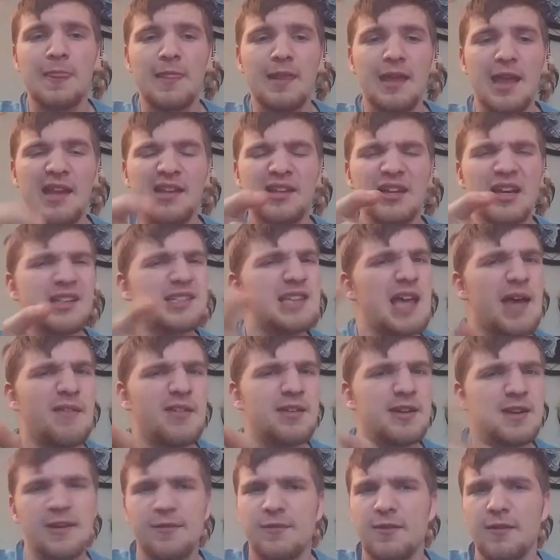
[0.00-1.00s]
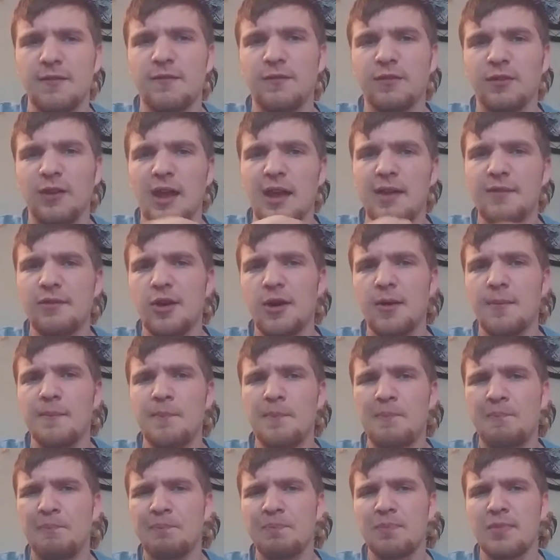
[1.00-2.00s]
It does have a different flavor
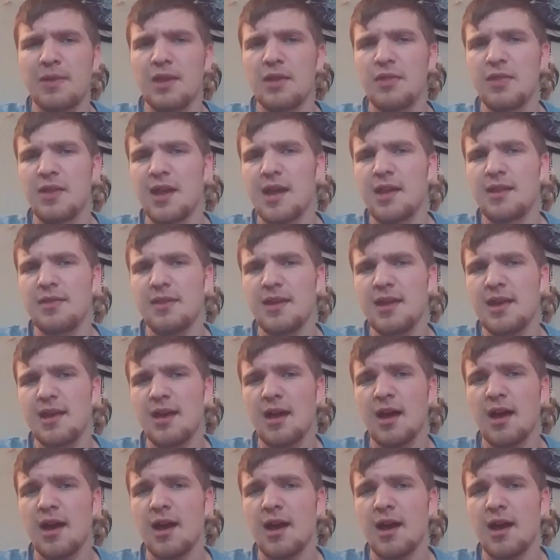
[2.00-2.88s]
than the